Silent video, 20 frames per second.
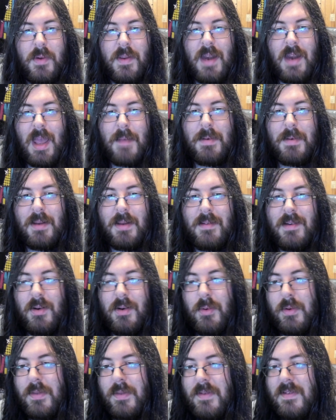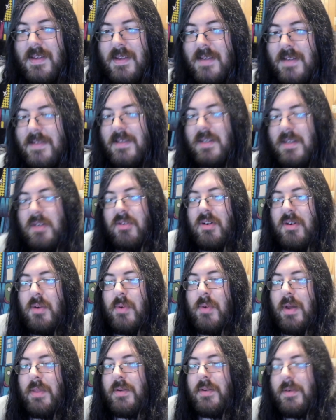happy to deal with sixty degree
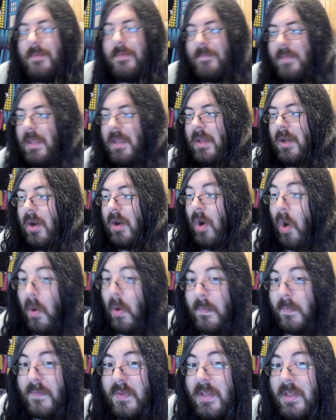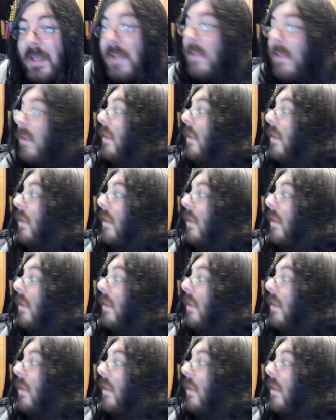weather. hopefully the